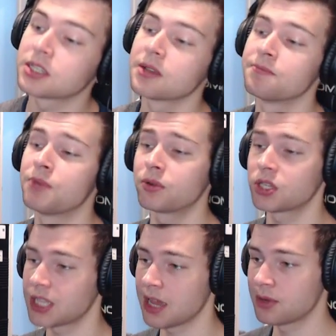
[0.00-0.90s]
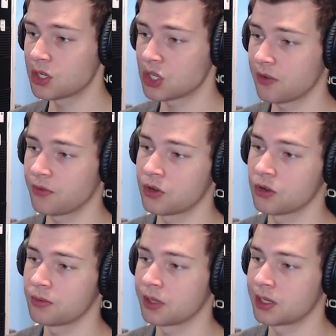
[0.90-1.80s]
bonus damage for
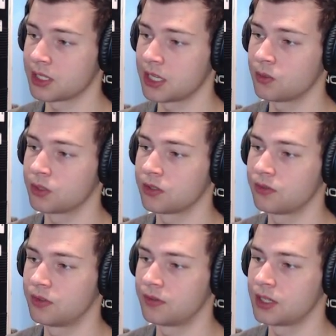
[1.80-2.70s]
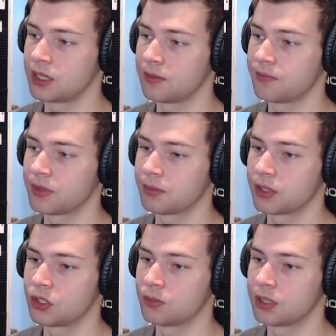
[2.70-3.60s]
your abilities equal to 15
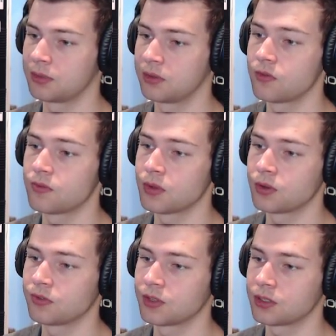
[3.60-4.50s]
plus 2 per level bonus physical